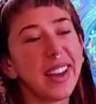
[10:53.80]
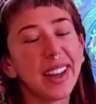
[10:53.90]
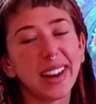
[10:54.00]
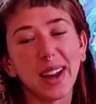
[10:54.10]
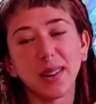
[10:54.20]

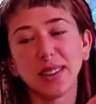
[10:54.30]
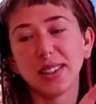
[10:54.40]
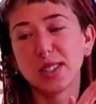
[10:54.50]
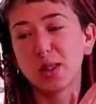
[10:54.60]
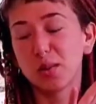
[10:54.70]
and I
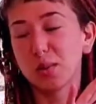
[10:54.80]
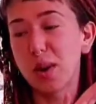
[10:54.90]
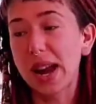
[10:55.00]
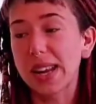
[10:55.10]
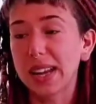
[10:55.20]
was
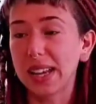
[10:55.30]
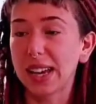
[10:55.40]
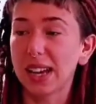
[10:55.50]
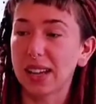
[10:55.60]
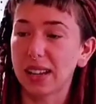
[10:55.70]
writing
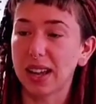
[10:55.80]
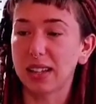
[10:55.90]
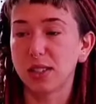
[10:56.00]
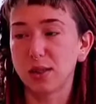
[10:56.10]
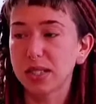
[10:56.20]
it and
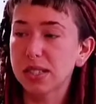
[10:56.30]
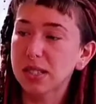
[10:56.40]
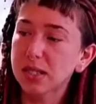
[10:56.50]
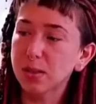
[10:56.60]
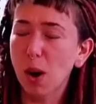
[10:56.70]
like doing
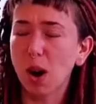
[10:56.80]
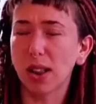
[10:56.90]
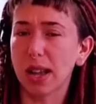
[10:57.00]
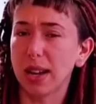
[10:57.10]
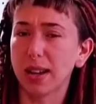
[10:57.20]

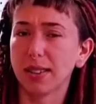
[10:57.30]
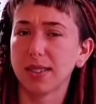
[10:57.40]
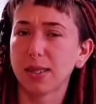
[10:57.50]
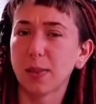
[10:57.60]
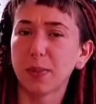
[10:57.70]
small
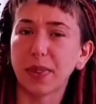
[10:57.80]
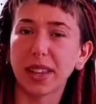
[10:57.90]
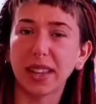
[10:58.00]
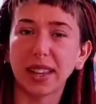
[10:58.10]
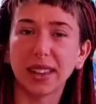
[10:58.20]
edits
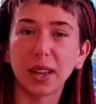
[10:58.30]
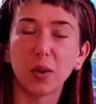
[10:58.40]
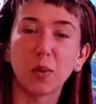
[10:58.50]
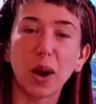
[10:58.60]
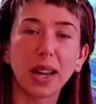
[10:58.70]
and like
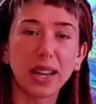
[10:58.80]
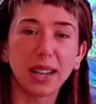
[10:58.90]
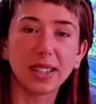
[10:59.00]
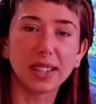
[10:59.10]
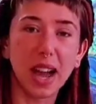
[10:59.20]
writing
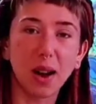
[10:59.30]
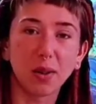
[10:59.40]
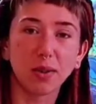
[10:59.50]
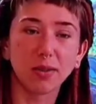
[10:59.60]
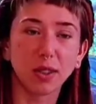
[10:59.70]
it
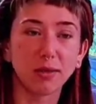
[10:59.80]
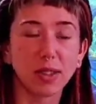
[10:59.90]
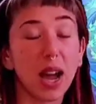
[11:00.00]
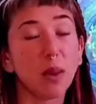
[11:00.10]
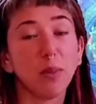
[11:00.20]
down or
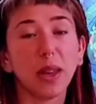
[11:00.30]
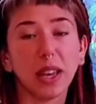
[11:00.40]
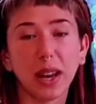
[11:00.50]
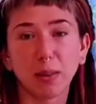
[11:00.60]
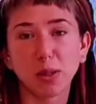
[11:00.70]
typing
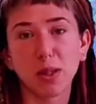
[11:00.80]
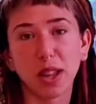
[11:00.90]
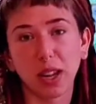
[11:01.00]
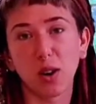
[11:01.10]
it up so that it